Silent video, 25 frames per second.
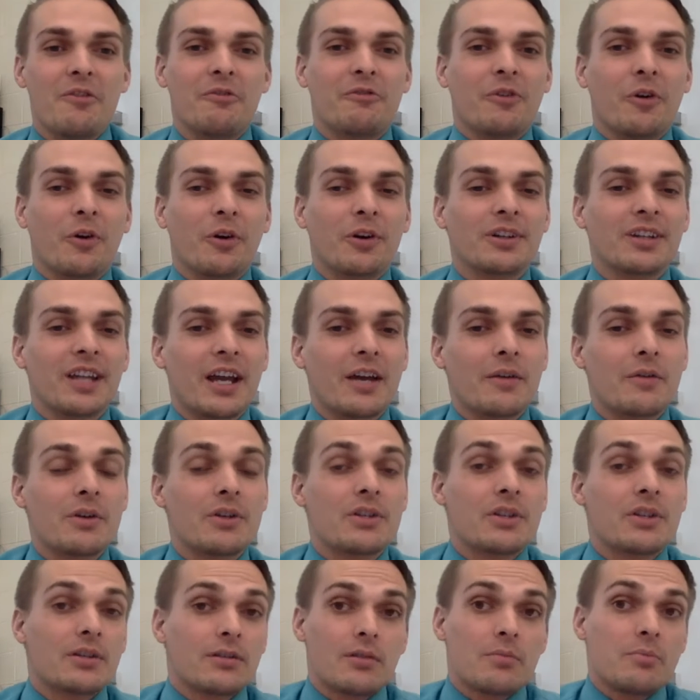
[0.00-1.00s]
foreign
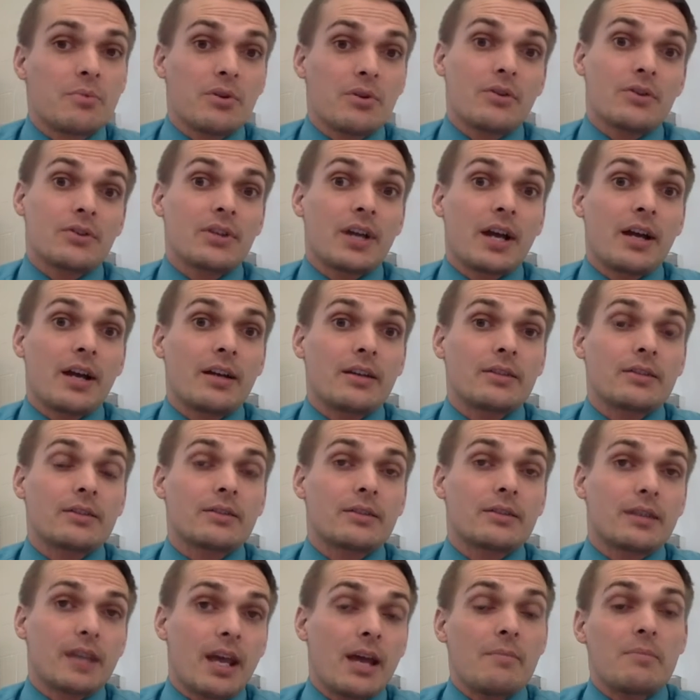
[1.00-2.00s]
language, and computer
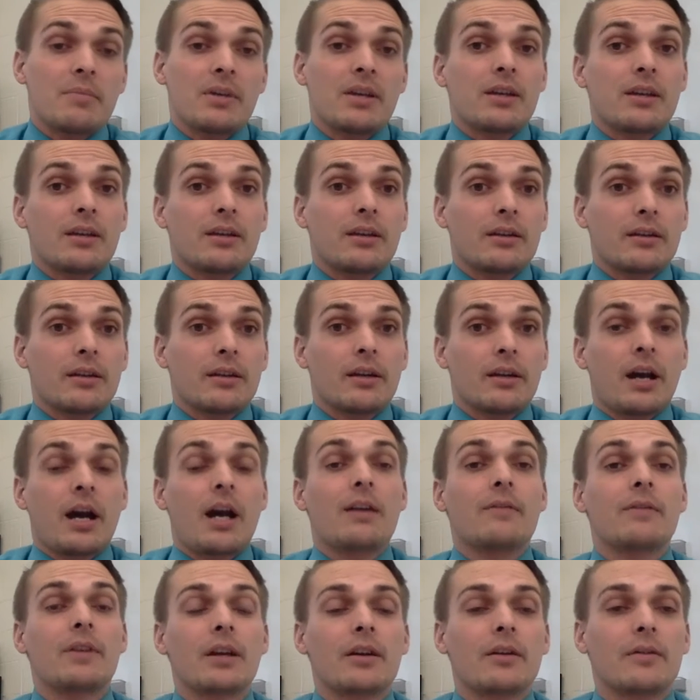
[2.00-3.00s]
science can be
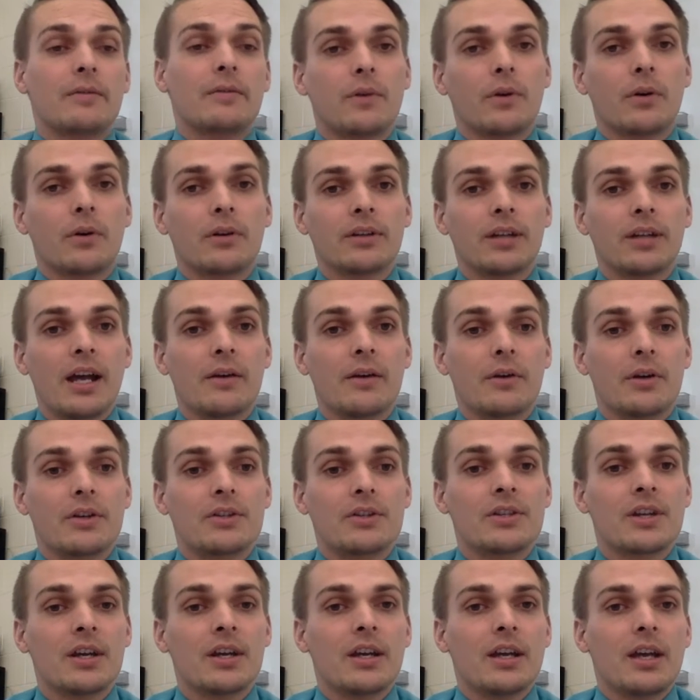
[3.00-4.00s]
kind of like a foreign
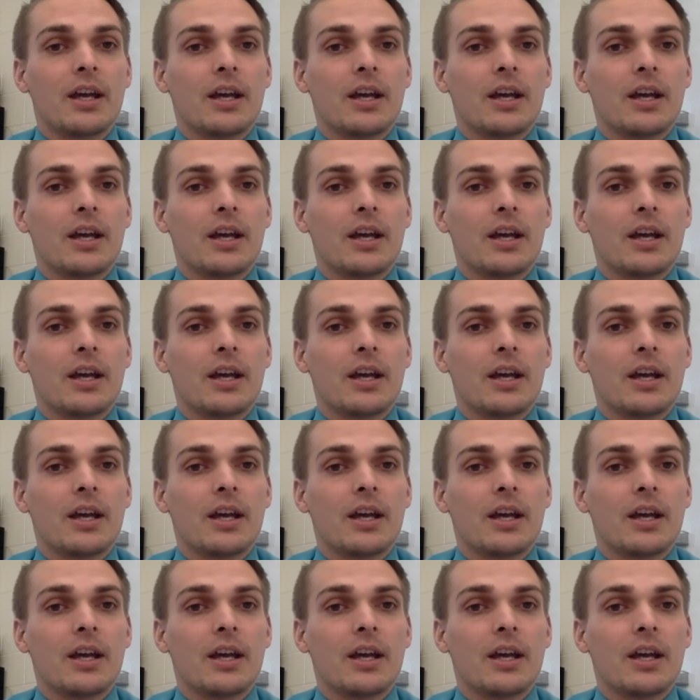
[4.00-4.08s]
language.